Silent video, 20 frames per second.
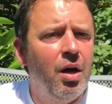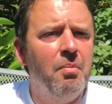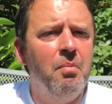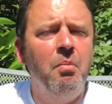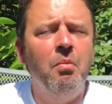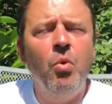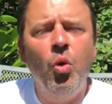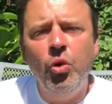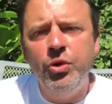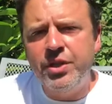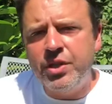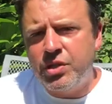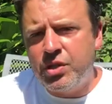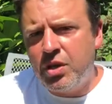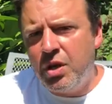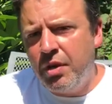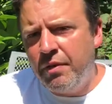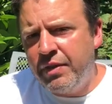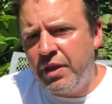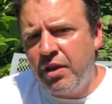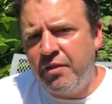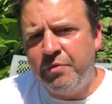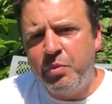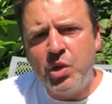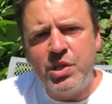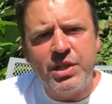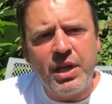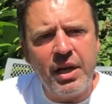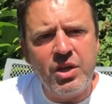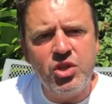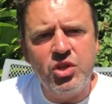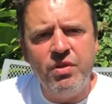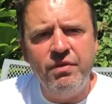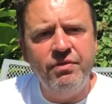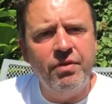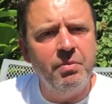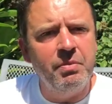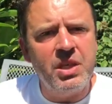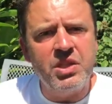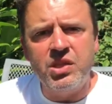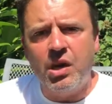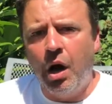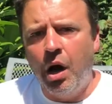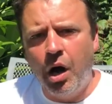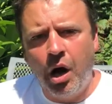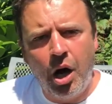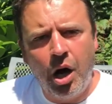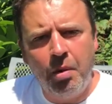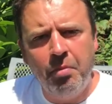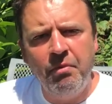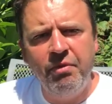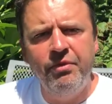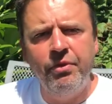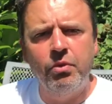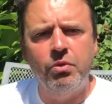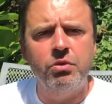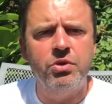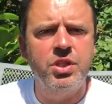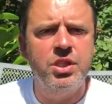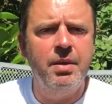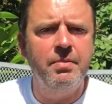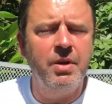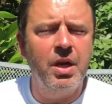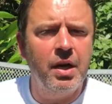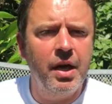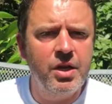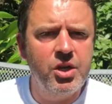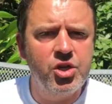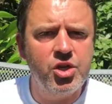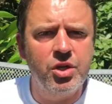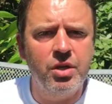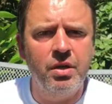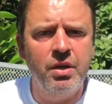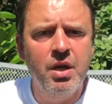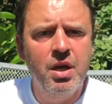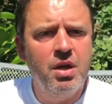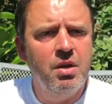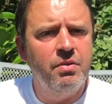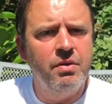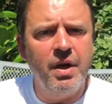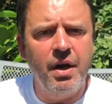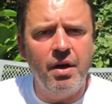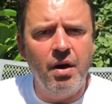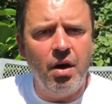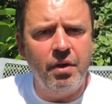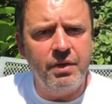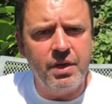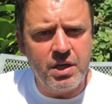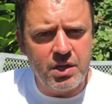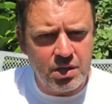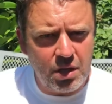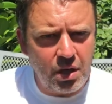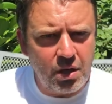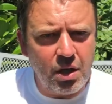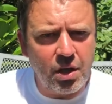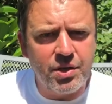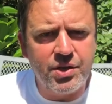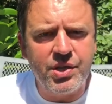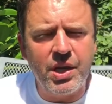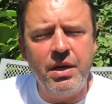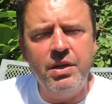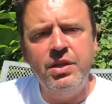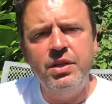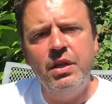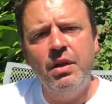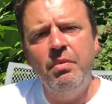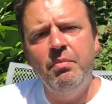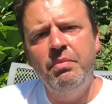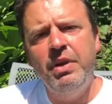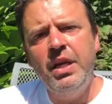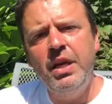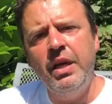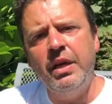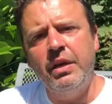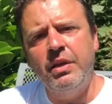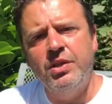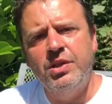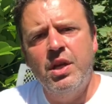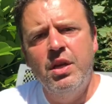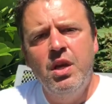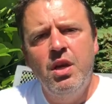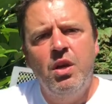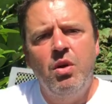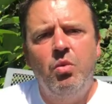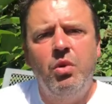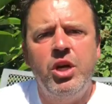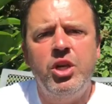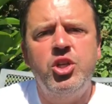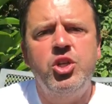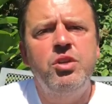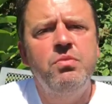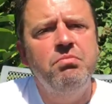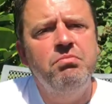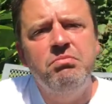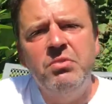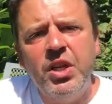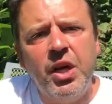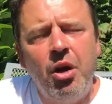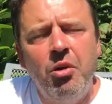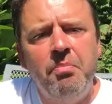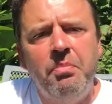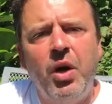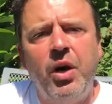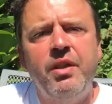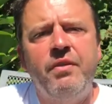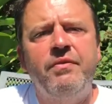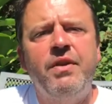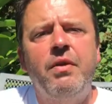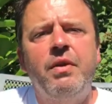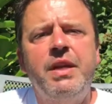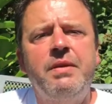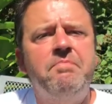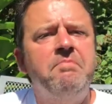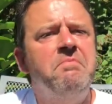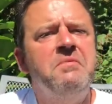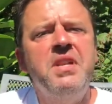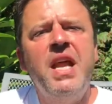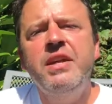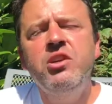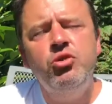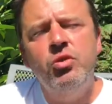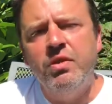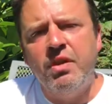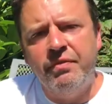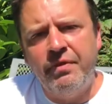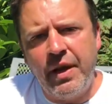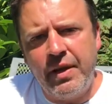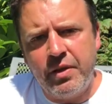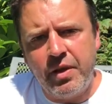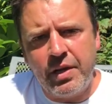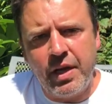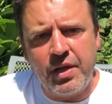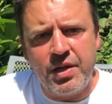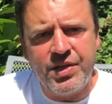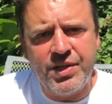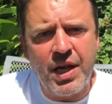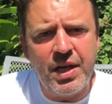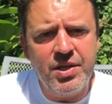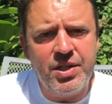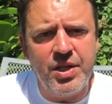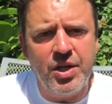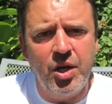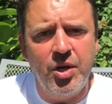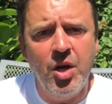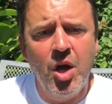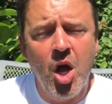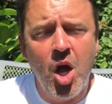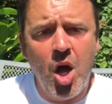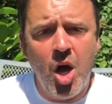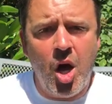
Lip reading: more deserving of protection from this harmful stimulation than are these other sentient beings, which, you know, by the very nature of the fact that they are sentient,